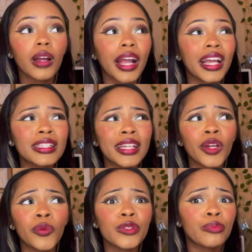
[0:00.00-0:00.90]
I guess Dana
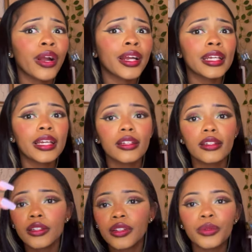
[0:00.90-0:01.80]
was pregnant,
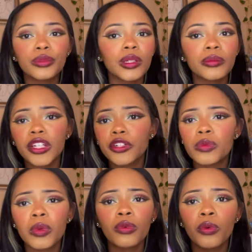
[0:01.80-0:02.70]
you know, some years
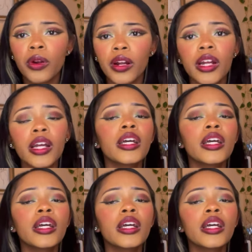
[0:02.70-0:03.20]
before